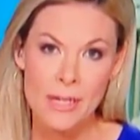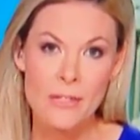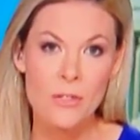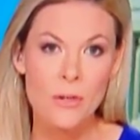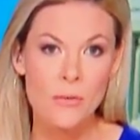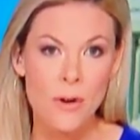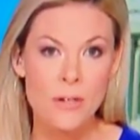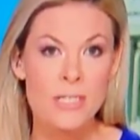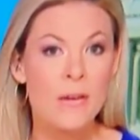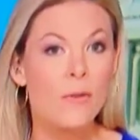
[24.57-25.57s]
and so
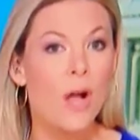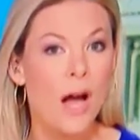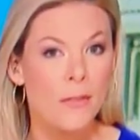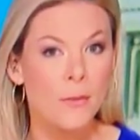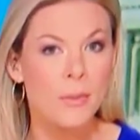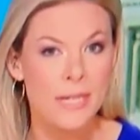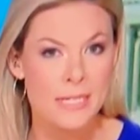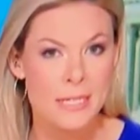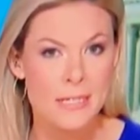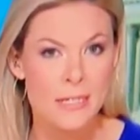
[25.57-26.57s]
far several other
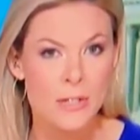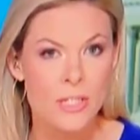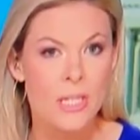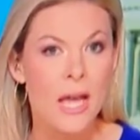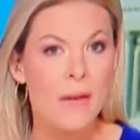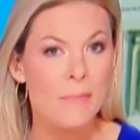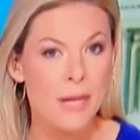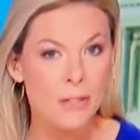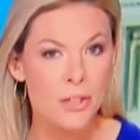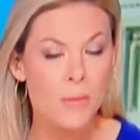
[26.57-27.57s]
places such as
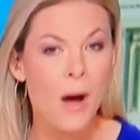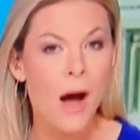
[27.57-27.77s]
Belgium,